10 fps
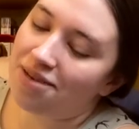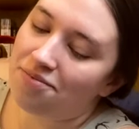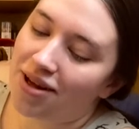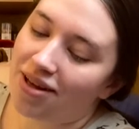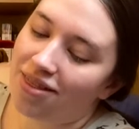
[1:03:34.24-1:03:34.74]

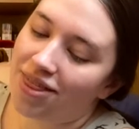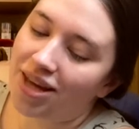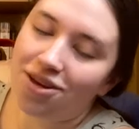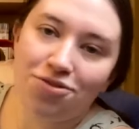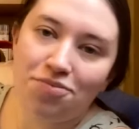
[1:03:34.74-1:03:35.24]
But
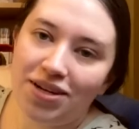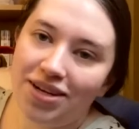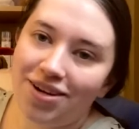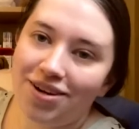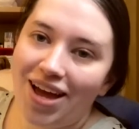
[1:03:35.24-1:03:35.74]
thank you for being
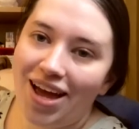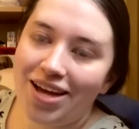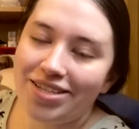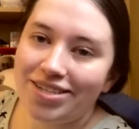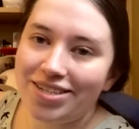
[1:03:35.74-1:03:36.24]
here,
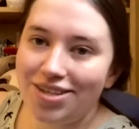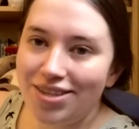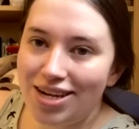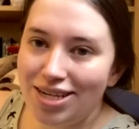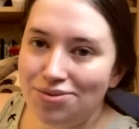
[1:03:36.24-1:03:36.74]
and I'll see you in
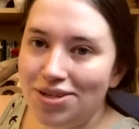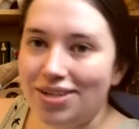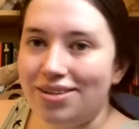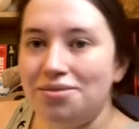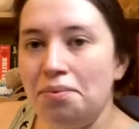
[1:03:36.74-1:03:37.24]
the next
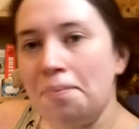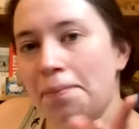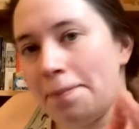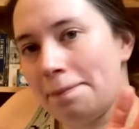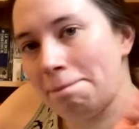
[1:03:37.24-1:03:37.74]
one.
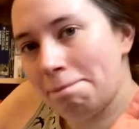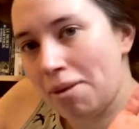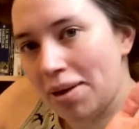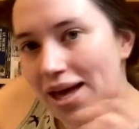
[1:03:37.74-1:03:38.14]
Bye